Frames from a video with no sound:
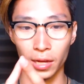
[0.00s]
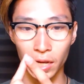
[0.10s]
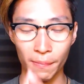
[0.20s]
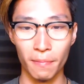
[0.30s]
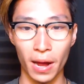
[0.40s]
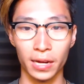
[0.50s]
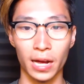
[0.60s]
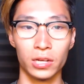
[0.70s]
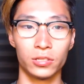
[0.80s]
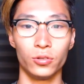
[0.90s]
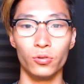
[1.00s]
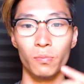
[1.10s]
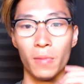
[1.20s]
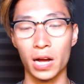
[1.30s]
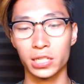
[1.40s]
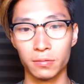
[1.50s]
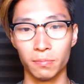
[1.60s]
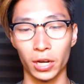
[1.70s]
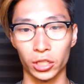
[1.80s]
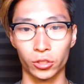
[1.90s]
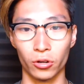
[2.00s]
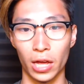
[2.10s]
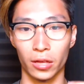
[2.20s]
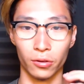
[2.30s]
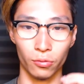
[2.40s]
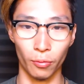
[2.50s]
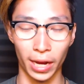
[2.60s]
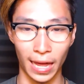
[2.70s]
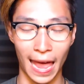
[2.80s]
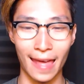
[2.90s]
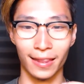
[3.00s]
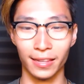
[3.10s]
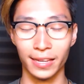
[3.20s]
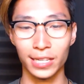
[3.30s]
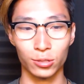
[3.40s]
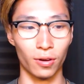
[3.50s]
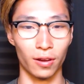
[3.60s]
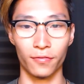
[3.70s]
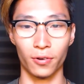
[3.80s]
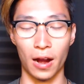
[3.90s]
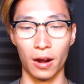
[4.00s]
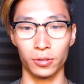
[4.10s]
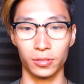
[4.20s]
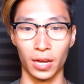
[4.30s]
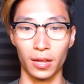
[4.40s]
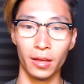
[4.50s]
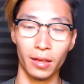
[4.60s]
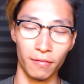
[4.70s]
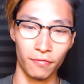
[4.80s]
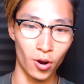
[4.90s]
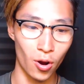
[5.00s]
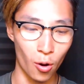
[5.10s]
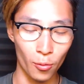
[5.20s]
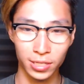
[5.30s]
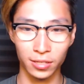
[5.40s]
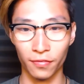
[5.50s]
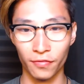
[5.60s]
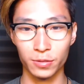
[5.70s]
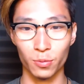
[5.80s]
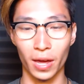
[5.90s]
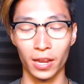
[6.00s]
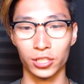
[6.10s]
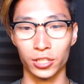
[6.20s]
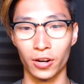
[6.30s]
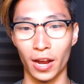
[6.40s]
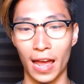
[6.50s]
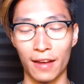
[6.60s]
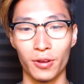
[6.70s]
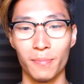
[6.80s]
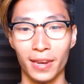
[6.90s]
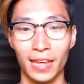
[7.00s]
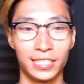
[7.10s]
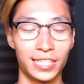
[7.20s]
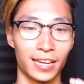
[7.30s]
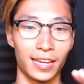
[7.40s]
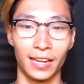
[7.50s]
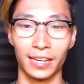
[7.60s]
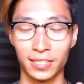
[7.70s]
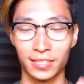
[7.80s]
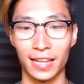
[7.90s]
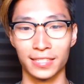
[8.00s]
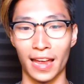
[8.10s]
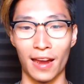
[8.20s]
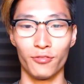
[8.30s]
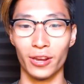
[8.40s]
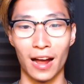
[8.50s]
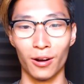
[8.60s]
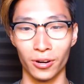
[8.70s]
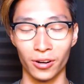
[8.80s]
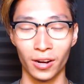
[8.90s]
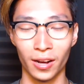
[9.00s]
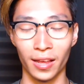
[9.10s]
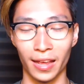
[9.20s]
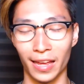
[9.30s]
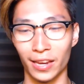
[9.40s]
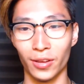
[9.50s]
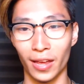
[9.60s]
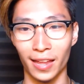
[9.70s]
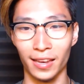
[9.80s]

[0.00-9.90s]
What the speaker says: Keep in mind, guys, you must make sure that you wait at least 24 hours, okay? If you're always in your Facebook Manager at every minute, checking the stats every hour, and